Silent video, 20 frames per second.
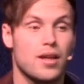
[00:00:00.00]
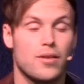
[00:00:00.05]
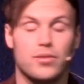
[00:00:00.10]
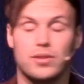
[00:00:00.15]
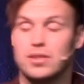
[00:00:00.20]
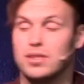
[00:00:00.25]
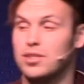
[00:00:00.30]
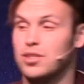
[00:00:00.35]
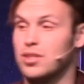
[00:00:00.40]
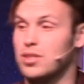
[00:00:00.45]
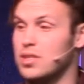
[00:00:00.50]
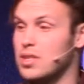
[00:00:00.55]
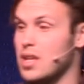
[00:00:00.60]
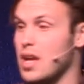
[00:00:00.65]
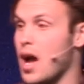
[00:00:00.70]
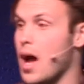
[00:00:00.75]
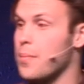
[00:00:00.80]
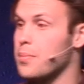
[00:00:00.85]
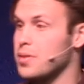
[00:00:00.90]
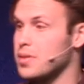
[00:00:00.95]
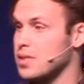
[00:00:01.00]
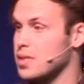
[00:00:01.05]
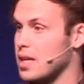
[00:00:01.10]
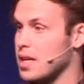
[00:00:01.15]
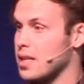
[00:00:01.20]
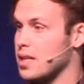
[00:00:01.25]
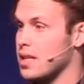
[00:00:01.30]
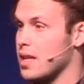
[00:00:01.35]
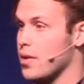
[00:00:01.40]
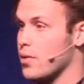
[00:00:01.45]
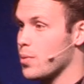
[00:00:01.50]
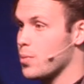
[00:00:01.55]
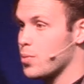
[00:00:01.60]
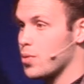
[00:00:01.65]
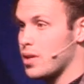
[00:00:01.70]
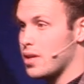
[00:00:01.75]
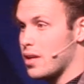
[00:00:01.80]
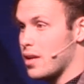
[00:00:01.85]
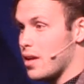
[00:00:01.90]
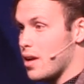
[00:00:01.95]
it was just the opposite. They were
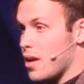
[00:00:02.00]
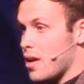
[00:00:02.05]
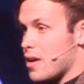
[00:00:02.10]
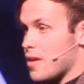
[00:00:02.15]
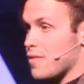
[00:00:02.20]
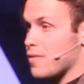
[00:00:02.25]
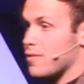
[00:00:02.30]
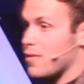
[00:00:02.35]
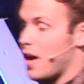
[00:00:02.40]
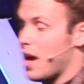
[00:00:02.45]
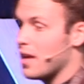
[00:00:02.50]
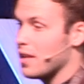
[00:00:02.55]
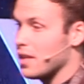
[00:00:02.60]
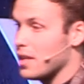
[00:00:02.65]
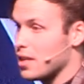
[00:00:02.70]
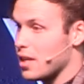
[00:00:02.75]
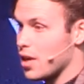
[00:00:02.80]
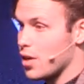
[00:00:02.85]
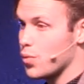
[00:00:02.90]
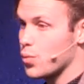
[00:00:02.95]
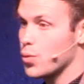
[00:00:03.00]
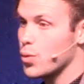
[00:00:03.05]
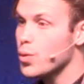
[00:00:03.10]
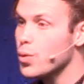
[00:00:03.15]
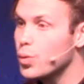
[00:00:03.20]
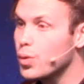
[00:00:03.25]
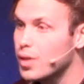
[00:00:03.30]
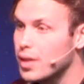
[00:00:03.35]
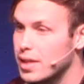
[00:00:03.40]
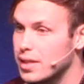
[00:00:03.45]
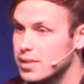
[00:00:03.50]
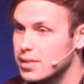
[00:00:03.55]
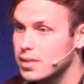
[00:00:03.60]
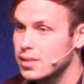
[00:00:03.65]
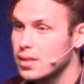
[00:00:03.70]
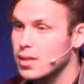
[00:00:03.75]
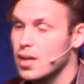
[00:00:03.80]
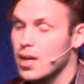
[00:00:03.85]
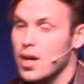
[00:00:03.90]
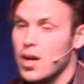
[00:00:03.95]
pretty violent and
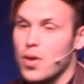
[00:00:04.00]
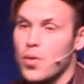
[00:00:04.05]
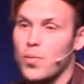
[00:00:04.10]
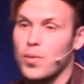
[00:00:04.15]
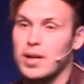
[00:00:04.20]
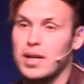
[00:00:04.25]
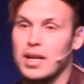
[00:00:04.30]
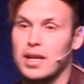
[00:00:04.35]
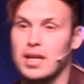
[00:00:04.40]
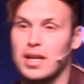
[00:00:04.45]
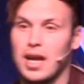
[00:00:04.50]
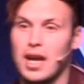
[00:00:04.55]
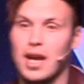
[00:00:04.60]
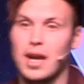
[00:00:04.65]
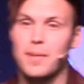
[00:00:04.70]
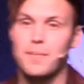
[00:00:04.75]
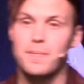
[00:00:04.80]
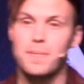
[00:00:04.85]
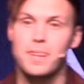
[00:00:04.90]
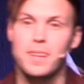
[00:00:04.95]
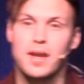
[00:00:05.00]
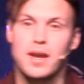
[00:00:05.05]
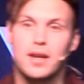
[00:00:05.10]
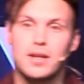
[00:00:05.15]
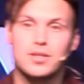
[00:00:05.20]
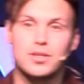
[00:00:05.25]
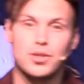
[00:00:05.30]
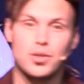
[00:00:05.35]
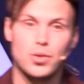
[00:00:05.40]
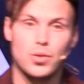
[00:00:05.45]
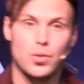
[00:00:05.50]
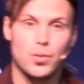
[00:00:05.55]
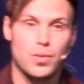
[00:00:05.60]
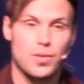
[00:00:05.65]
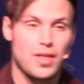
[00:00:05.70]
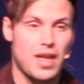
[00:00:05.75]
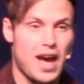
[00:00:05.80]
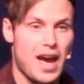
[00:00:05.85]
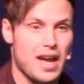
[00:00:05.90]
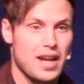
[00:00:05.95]
ruthless when it came
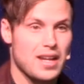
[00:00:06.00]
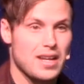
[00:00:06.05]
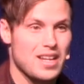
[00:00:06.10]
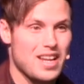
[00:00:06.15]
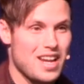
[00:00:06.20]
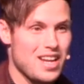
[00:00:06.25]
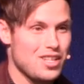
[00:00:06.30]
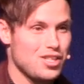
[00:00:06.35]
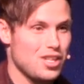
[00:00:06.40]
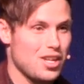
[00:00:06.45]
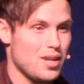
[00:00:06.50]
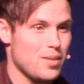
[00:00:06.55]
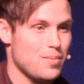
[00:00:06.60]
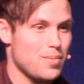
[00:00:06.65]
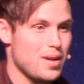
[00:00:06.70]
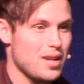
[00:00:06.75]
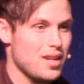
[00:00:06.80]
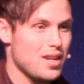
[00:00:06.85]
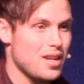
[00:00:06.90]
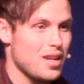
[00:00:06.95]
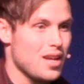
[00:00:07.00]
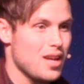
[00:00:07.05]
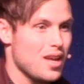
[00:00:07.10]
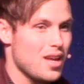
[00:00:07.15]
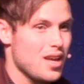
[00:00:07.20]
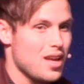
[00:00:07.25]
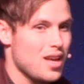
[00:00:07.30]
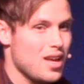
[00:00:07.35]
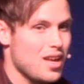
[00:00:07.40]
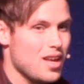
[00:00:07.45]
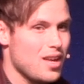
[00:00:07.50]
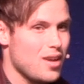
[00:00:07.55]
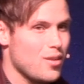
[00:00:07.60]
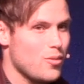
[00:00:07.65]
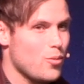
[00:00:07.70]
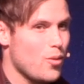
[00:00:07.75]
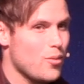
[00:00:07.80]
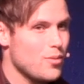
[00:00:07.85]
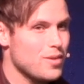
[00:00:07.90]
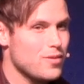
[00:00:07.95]
to that nation. But
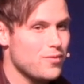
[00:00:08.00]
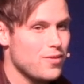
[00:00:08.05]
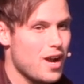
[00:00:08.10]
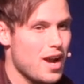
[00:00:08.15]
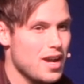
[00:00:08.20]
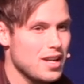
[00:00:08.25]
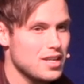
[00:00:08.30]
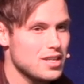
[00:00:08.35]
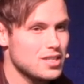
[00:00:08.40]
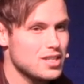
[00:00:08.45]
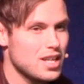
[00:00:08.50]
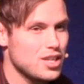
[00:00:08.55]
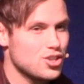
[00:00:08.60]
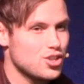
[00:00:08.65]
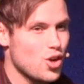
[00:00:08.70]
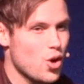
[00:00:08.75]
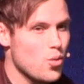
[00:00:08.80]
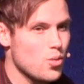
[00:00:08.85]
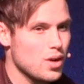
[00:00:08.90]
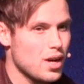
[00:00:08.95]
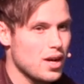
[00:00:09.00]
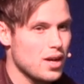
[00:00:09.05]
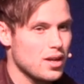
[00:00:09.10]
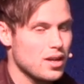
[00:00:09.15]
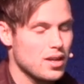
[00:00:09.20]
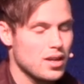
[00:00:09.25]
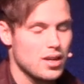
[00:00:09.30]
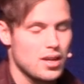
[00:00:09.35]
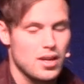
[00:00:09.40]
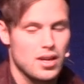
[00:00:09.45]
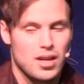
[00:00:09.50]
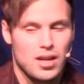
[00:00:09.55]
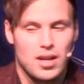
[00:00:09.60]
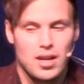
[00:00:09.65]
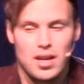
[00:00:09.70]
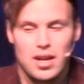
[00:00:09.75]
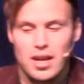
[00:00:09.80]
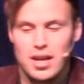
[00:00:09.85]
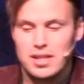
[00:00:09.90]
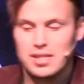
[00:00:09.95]
what we find is that Jonah
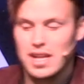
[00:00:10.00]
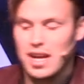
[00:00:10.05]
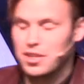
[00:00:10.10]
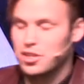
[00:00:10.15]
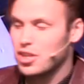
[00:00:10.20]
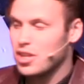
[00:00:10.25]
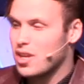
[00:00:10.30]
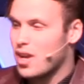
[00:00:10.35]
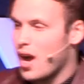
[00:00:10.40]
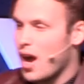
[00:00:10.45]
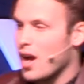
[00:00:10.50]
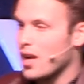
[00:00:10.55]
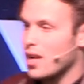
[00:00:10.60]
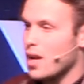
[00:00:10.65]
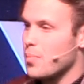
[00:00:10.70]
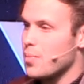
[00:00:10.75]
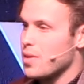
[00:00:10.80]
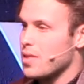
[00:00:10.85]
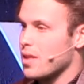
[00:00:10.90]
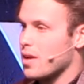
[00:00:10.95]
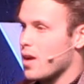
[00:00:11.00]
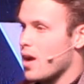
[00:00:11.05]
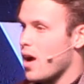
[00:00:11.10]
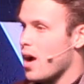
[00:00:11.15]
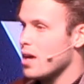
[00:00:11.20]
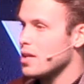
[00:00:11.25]
is actually caught up in the